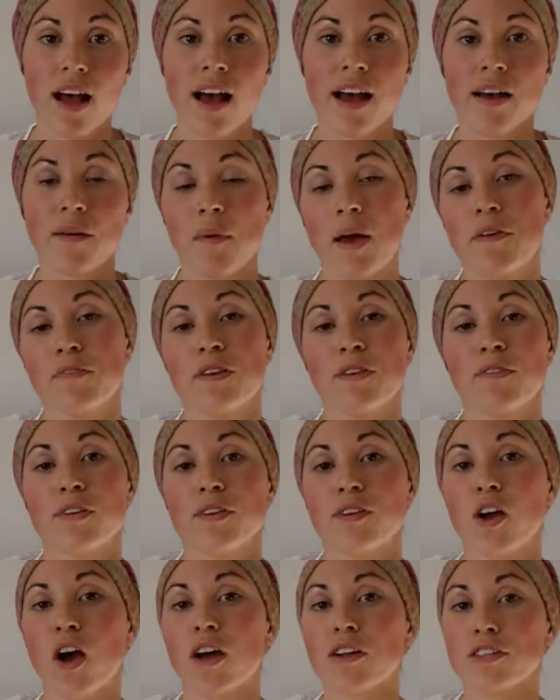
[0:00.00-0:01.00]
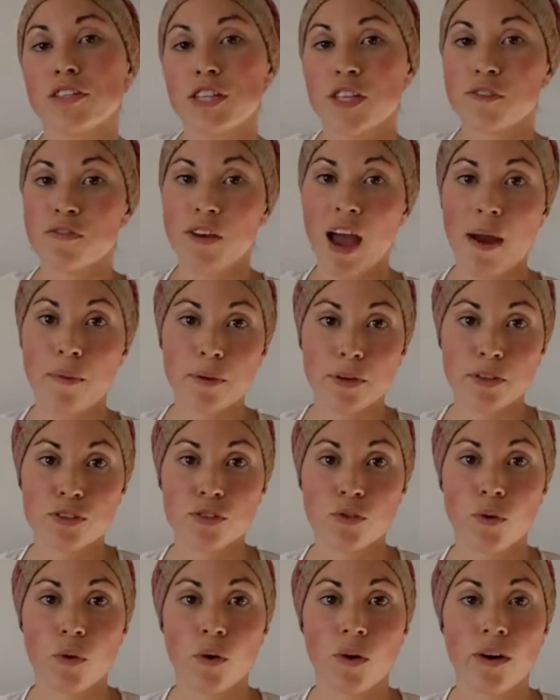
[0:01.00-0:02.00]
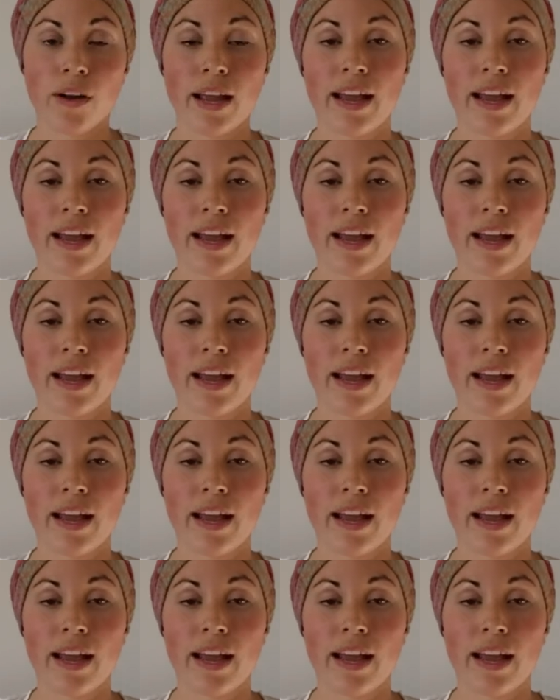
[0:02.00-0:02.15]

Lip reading: I've even gone to the fabric store